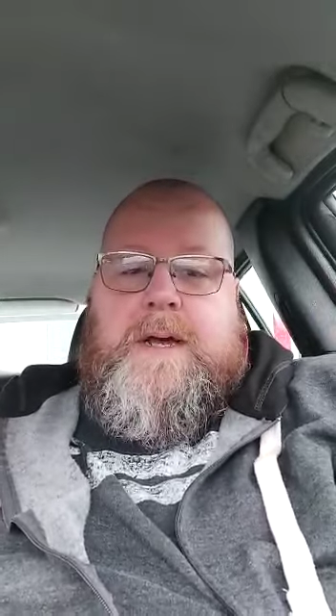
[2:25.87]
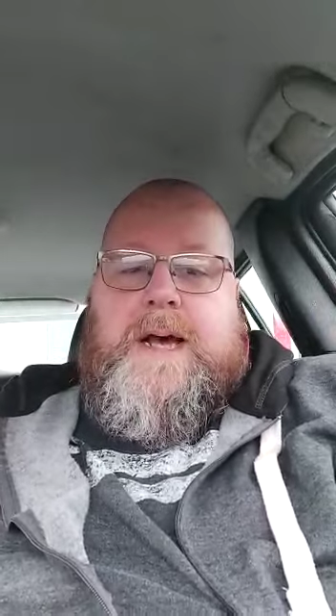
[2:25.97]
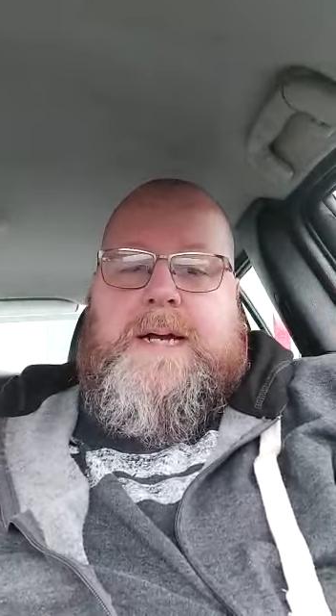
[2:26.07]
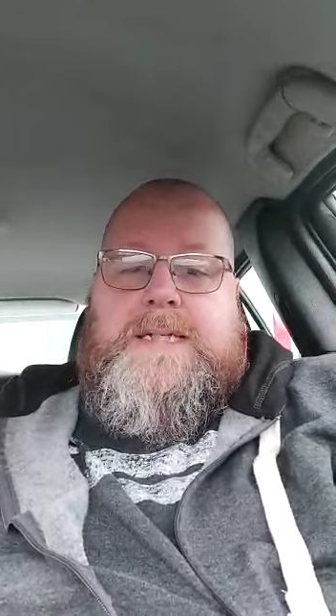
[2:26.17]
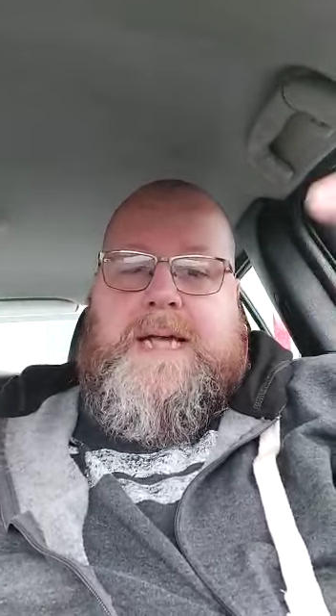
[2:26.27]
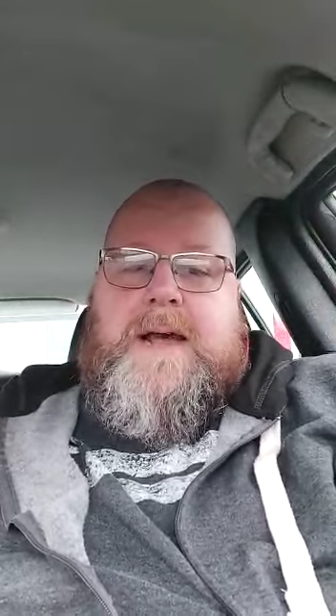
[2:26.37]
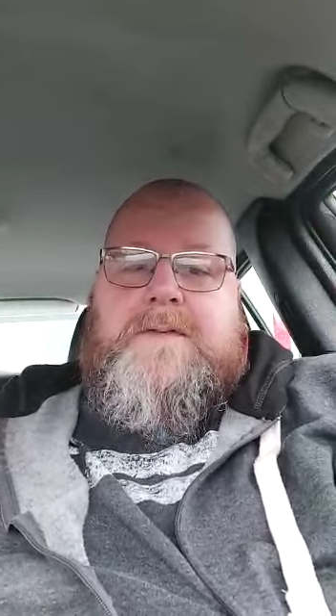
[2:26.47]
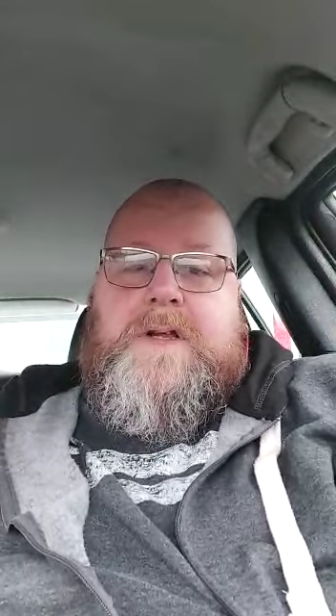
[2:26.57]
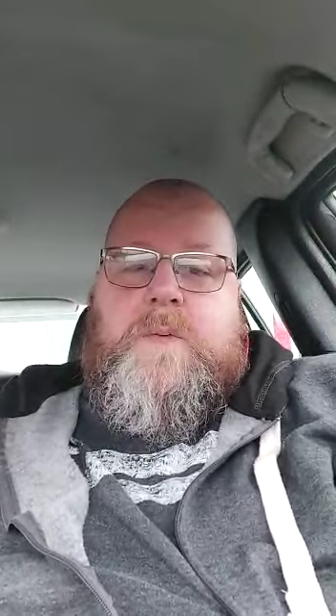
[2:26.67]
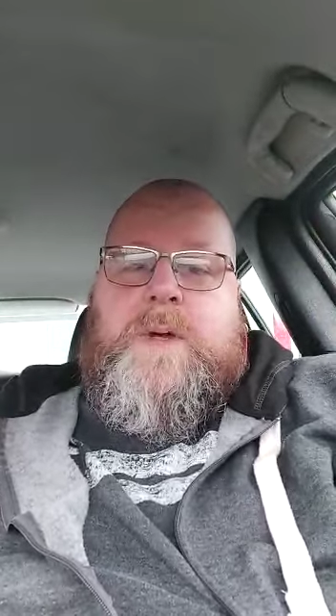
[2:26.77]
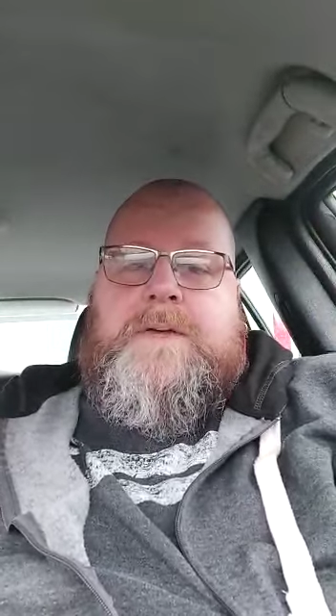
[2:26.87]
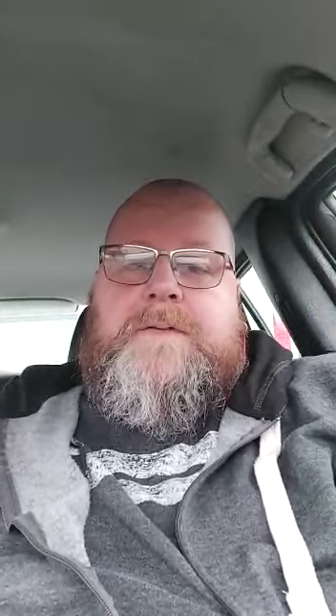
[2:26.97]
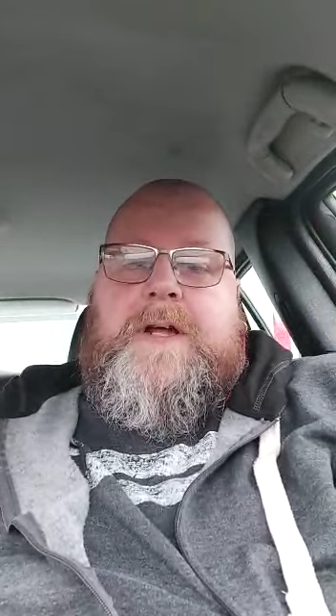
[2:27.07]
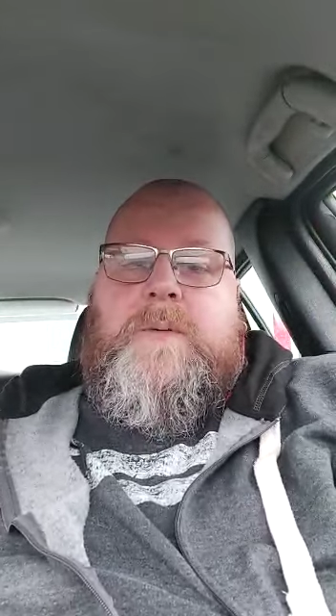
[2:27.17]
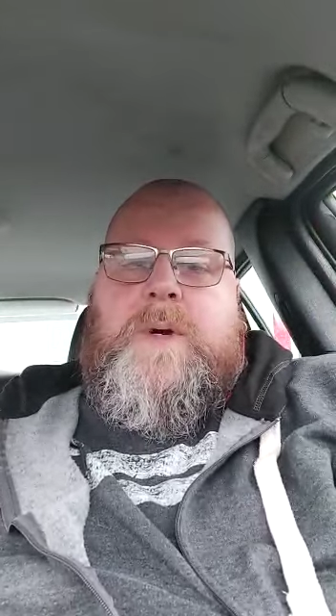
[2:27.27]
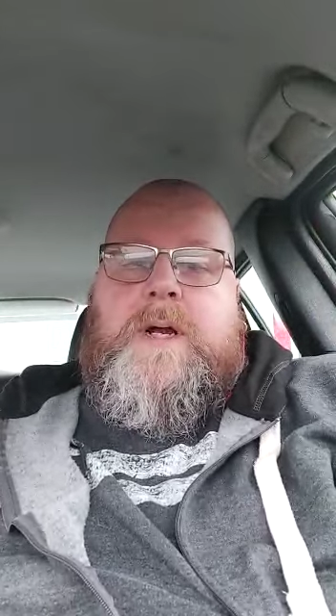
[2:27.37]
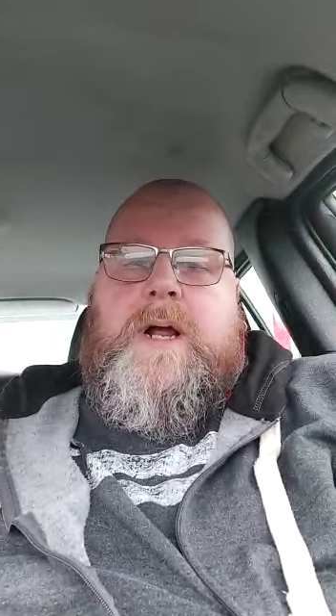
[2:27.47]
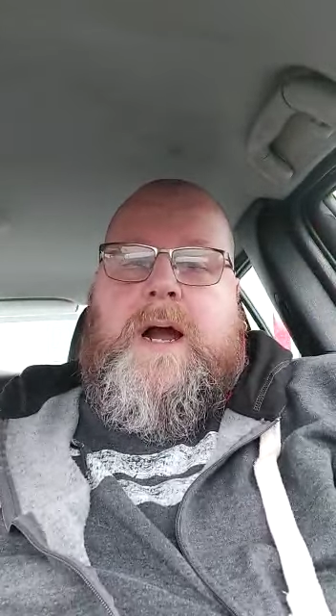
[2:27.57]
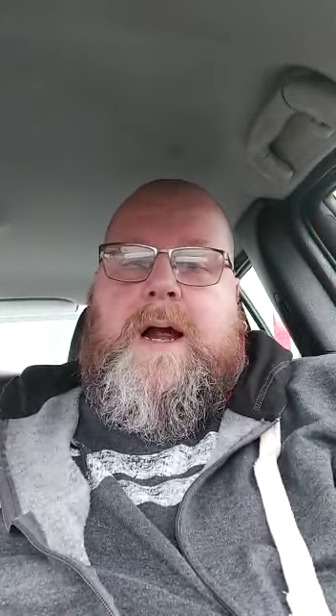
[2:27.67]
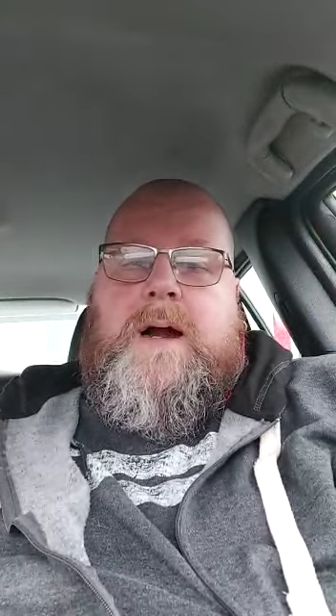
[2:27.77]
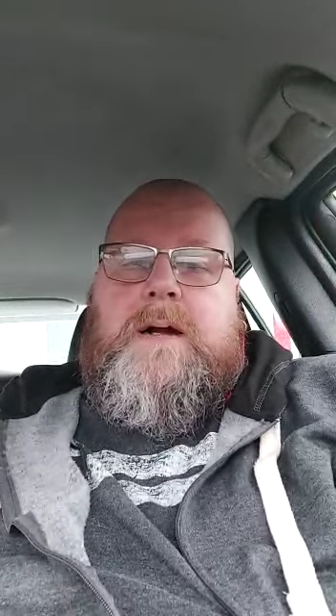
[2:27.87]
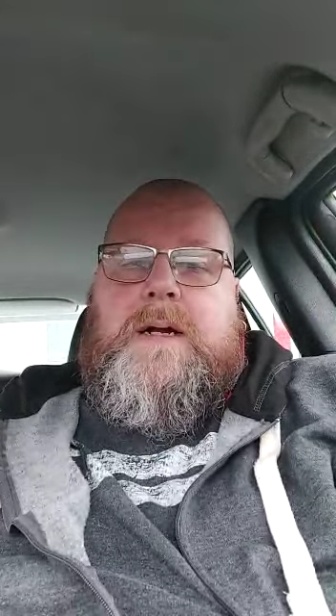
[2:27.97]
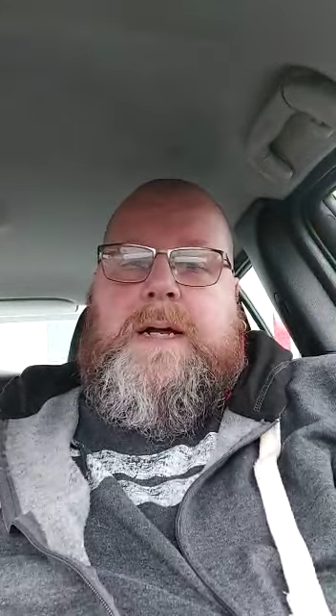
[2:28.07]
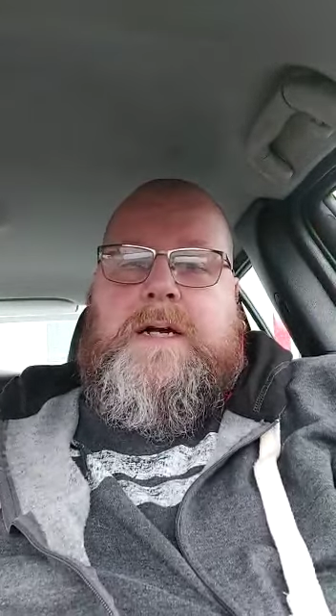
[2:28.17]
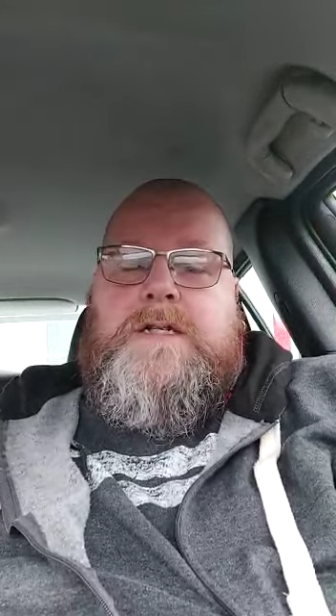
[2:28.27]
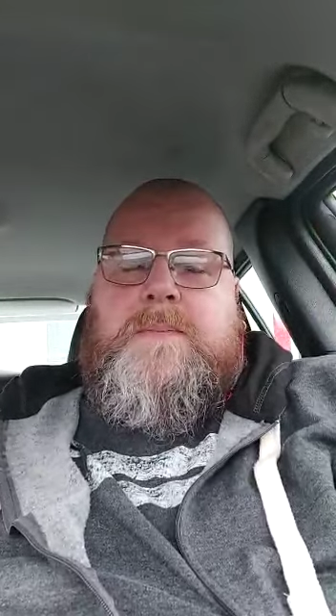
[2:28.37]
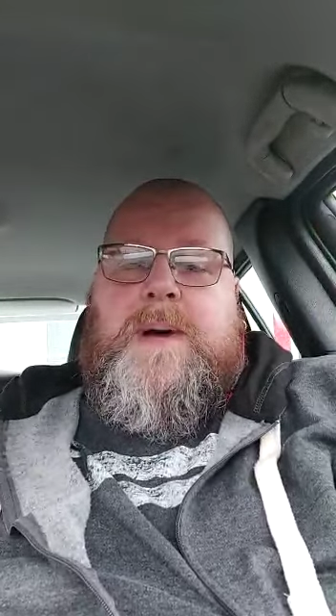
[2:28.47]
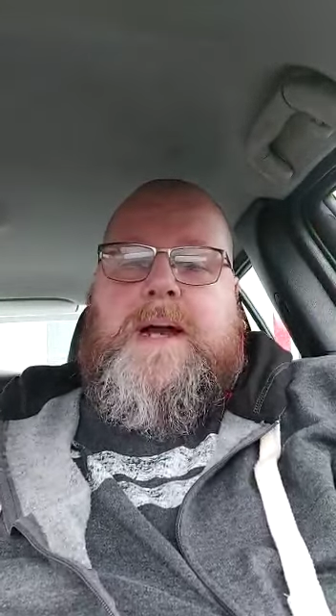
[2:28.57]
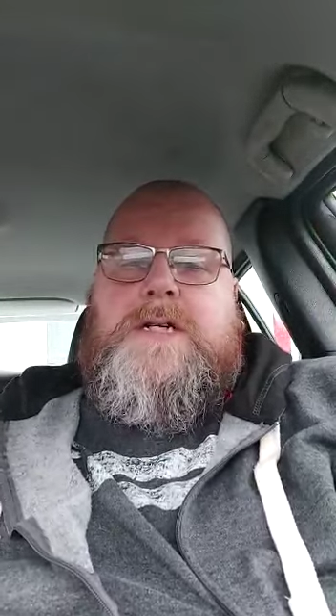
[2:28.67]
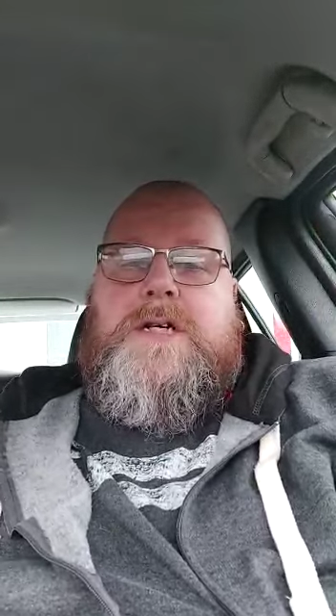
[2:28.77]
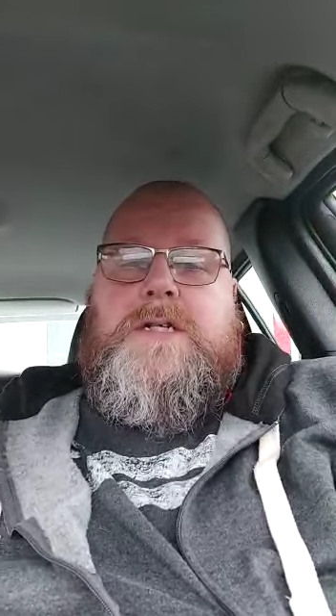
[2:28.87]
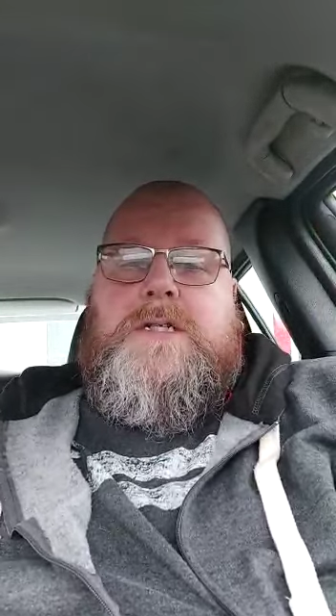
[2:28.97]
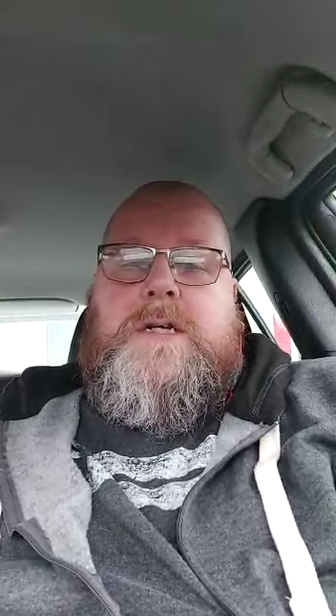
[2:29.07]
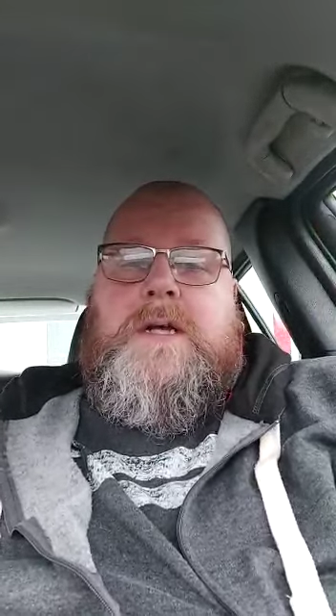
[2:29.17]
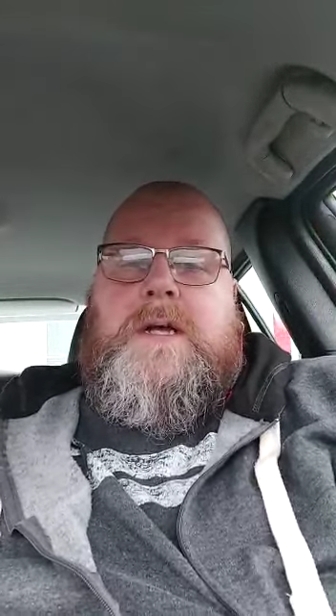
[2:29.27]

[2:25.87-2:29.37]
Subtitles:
and the safer that we feel with our leaders and managers,